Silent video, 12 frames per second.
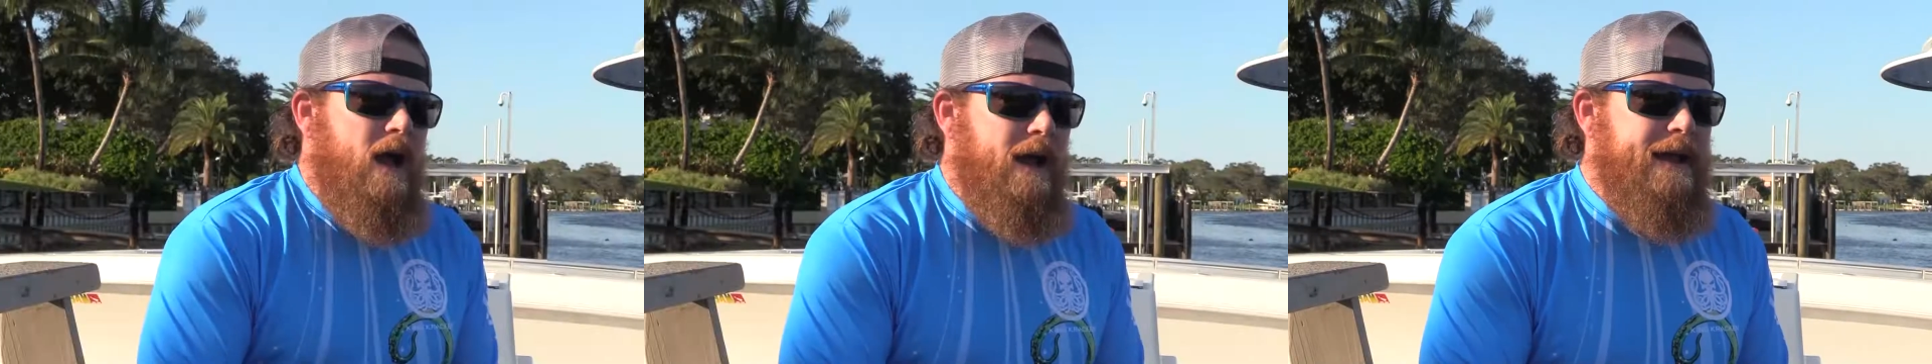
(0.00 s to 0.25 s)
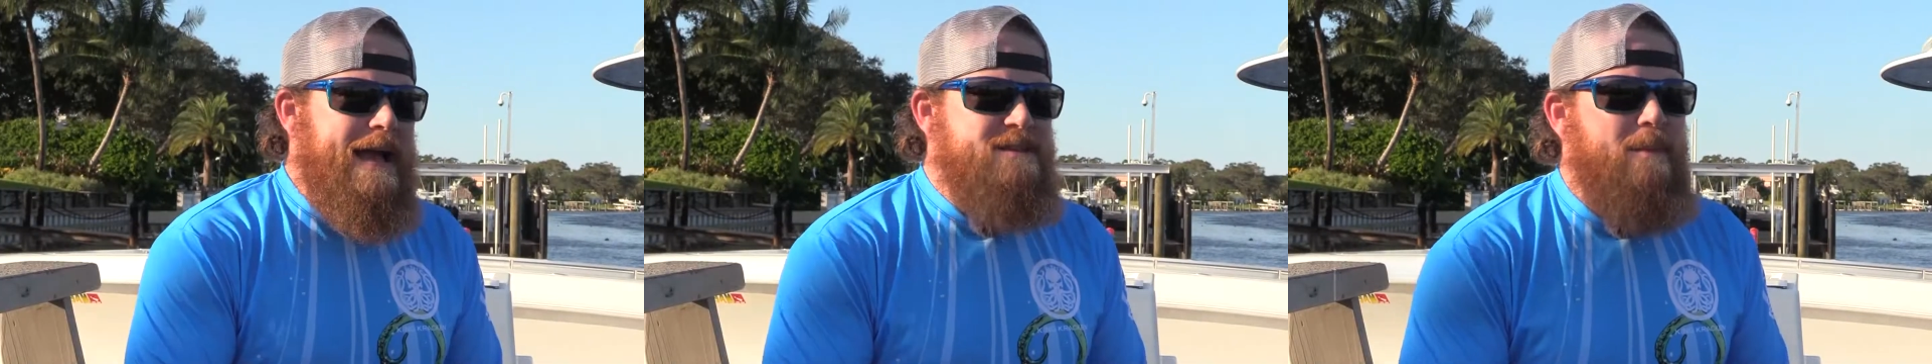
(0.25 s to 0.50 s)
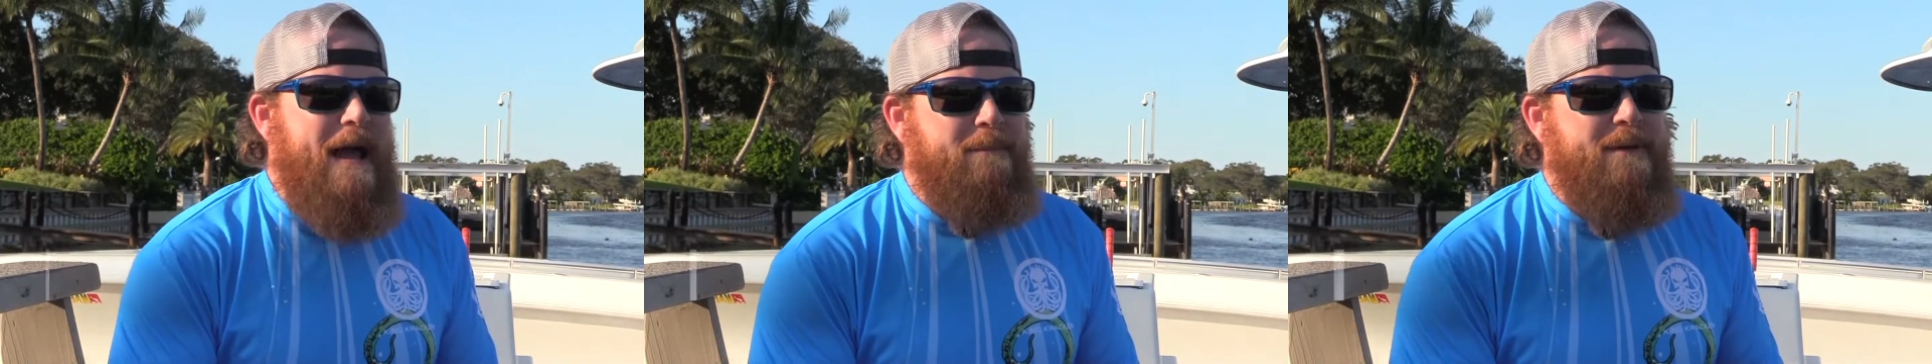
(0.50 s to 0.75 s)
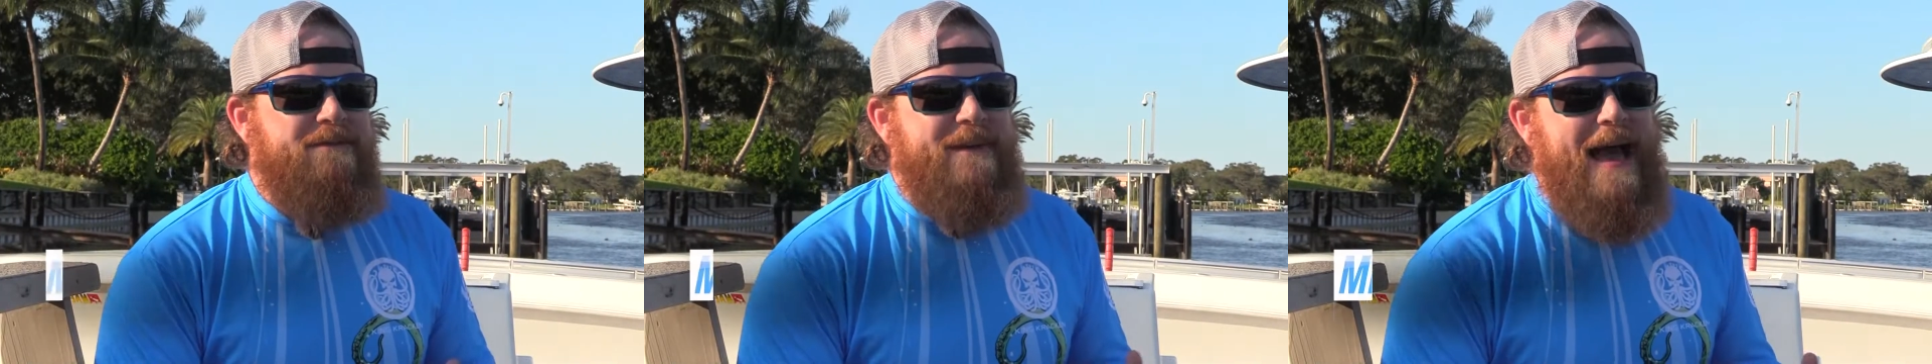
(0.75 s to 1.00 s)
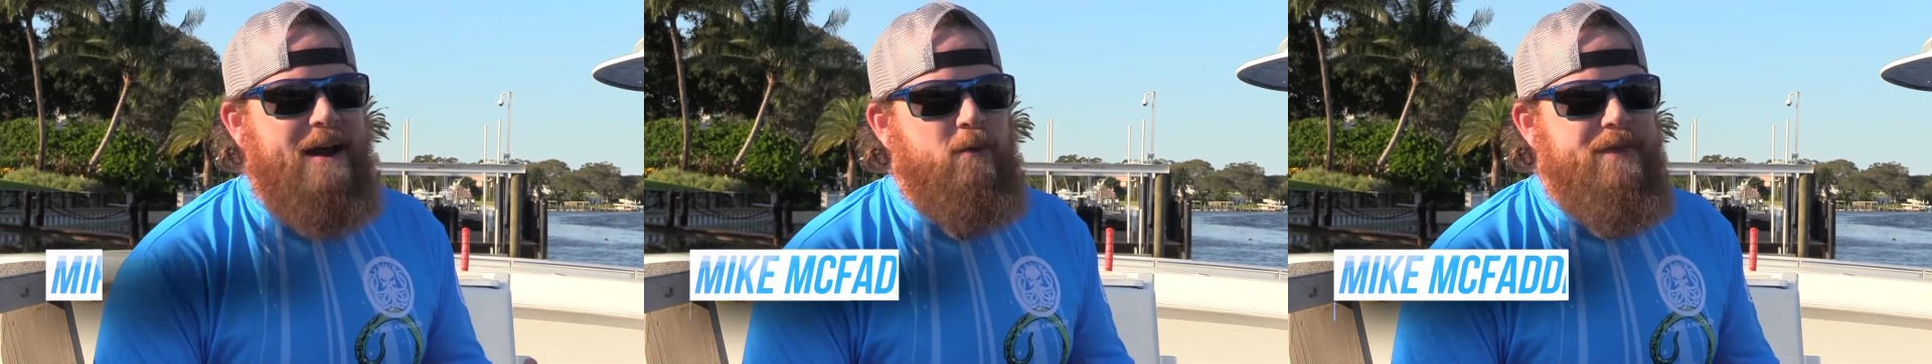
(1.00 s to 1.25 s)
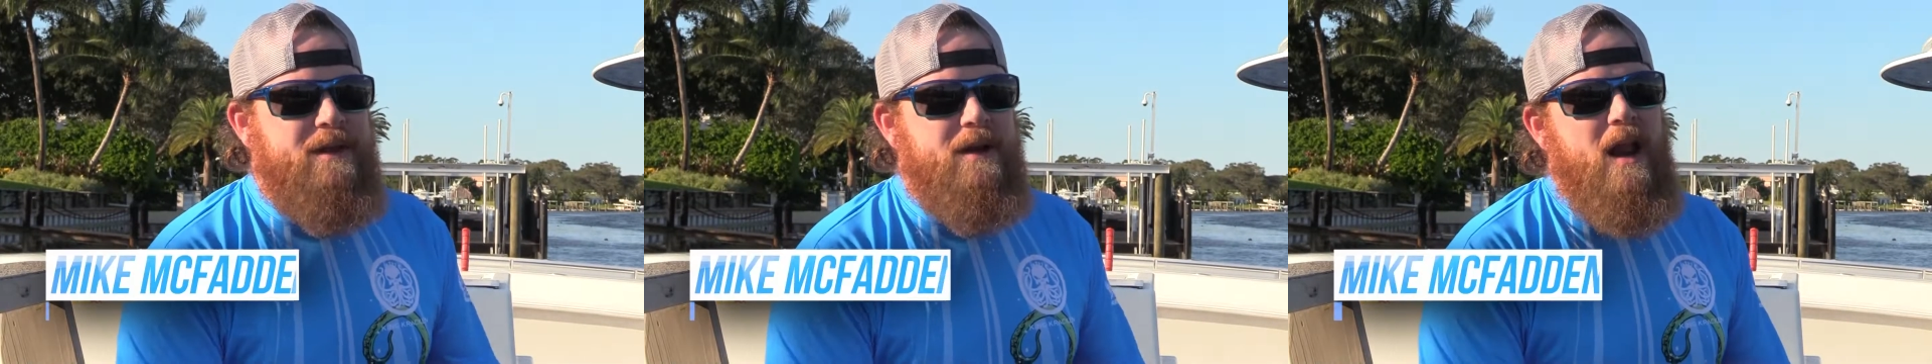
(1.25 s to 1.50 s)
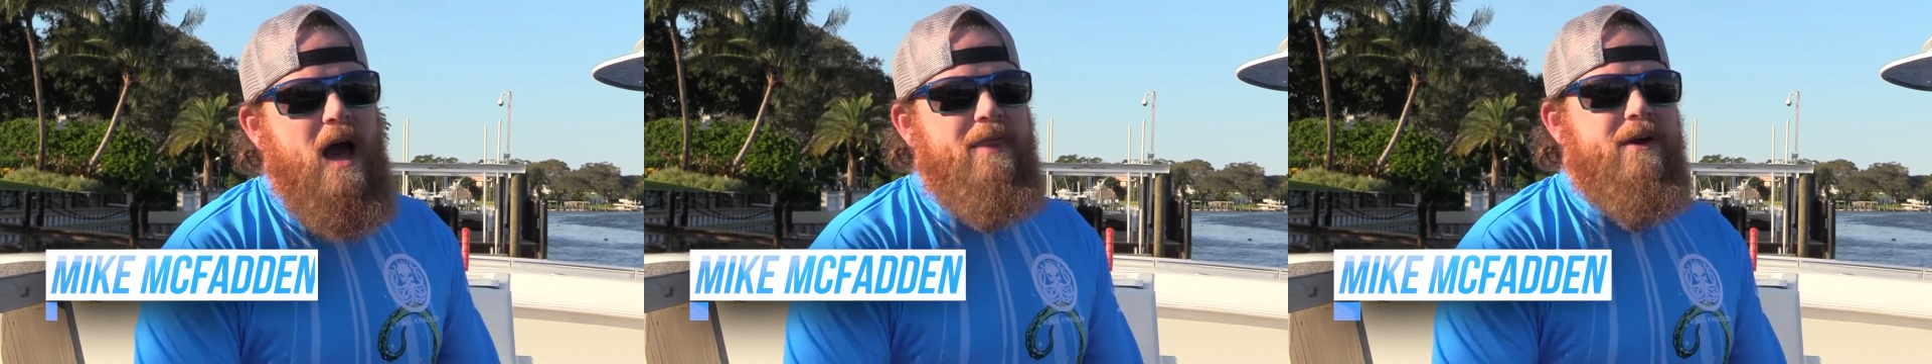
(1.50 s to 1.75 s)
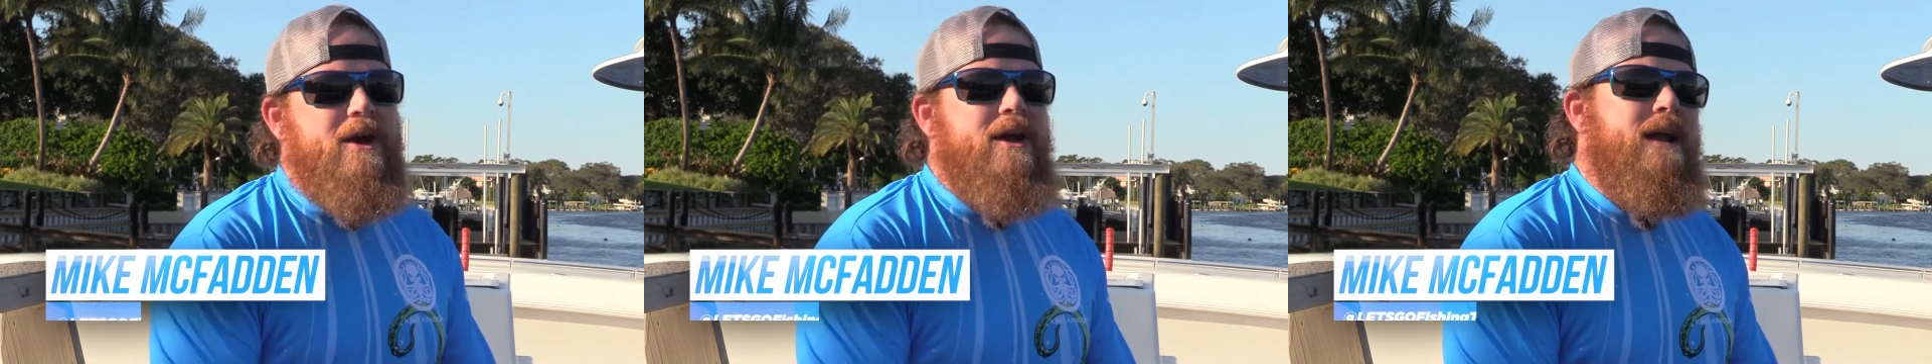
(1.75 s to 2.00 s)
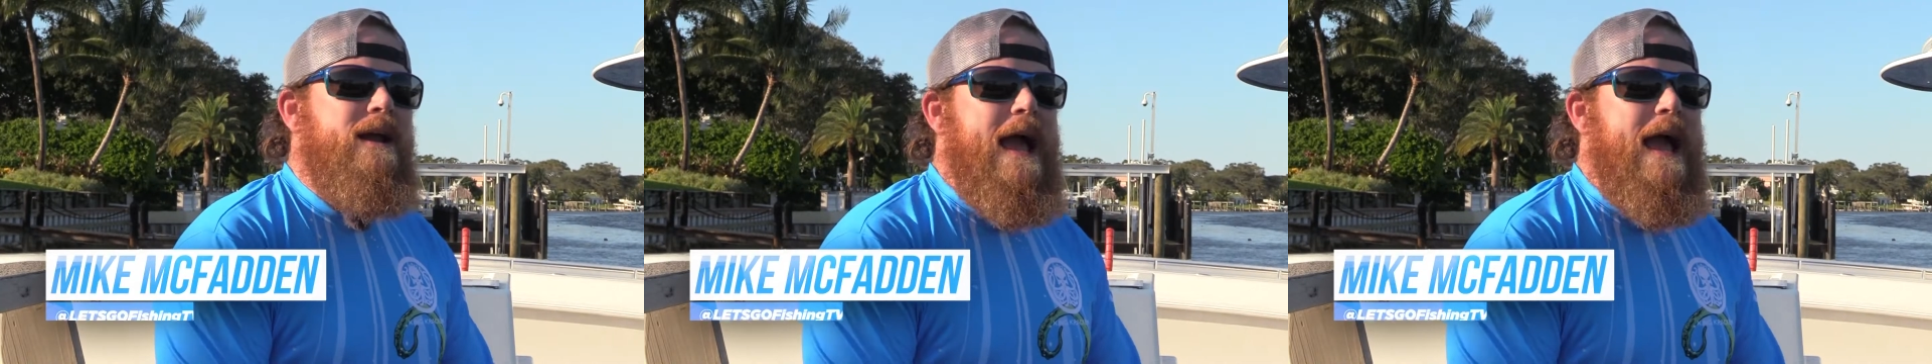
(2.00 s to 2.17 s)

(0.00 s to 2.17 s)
All right, guys, Mike McFadden with another